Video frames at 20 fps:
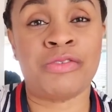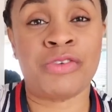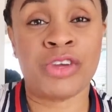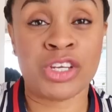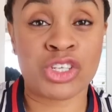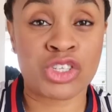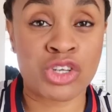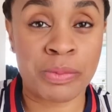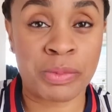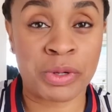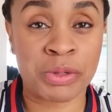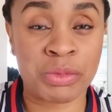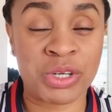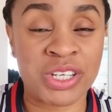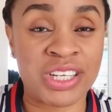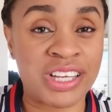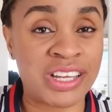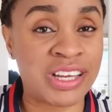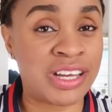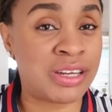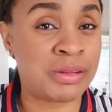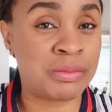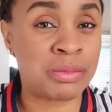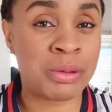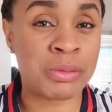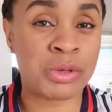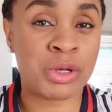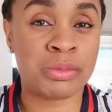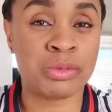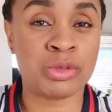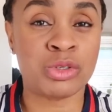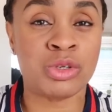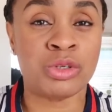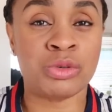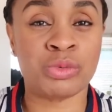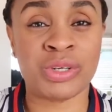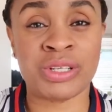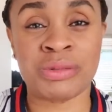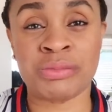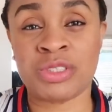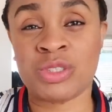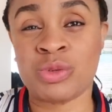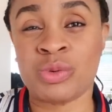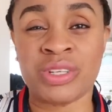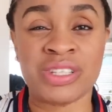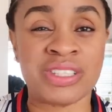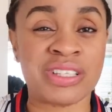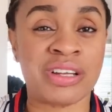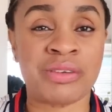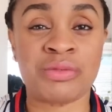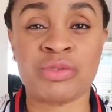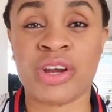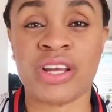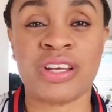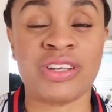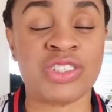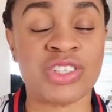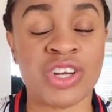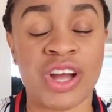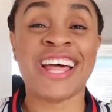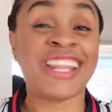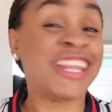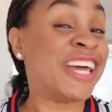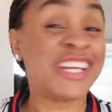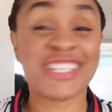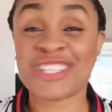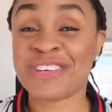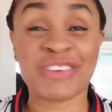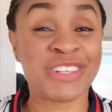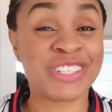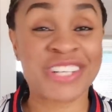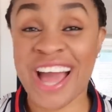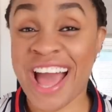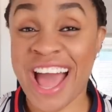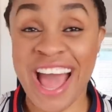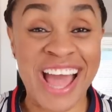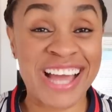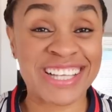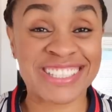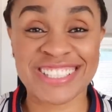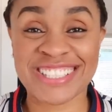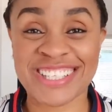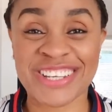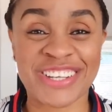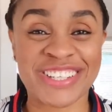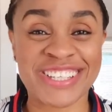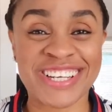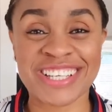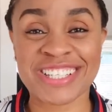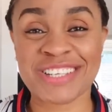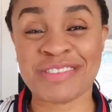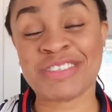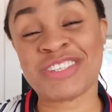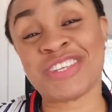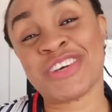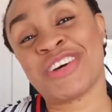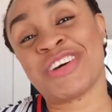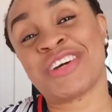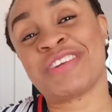finish up on Monday, and I'll probably upload on Wednesday, between Wednesday and Friday. Thank you so much, guys, and see you in the next episode. Bye